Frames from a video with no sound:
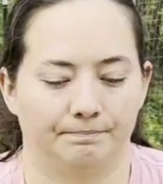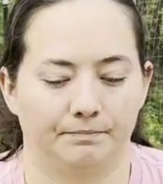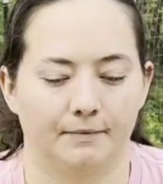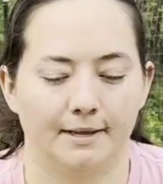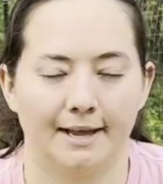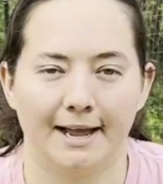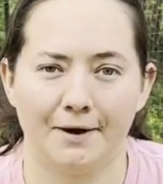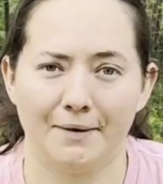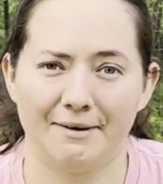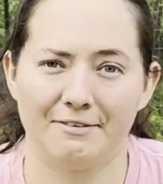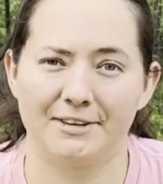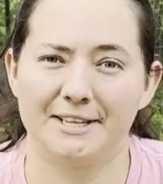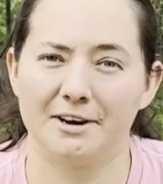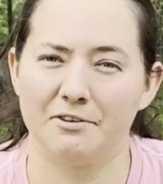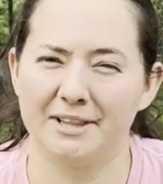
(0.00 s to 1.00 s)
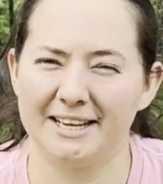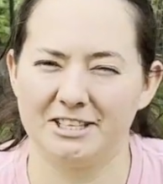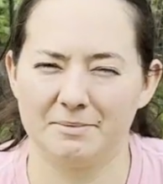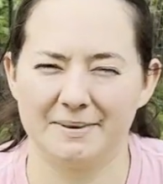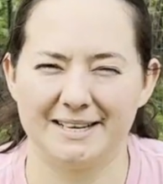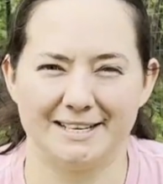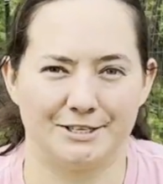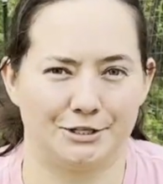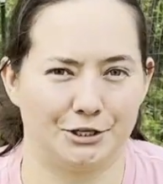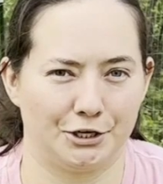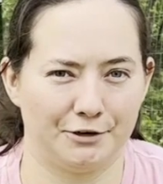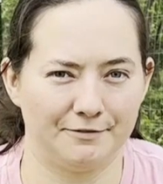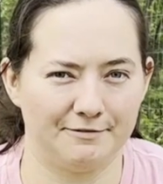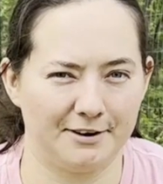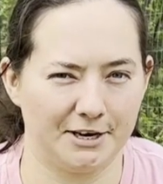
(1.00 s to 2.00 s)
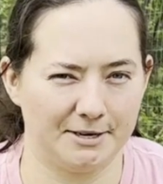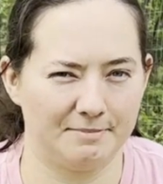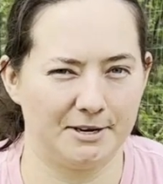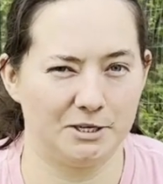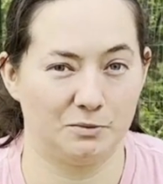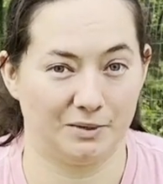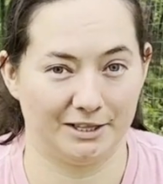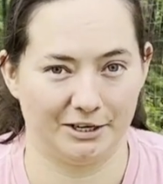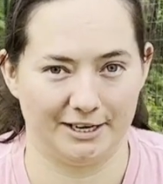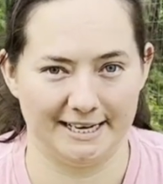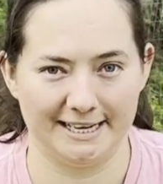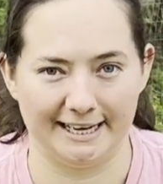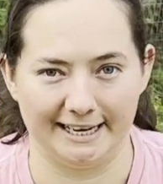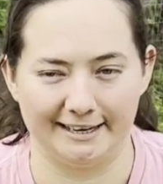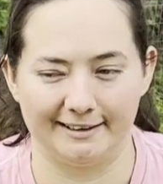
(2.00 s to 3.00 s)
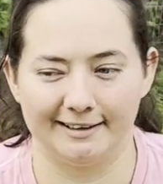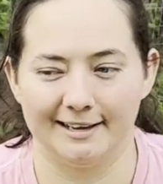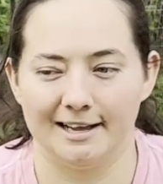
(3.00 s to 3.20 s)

However, they don't like to be disturbed very much when they're eating.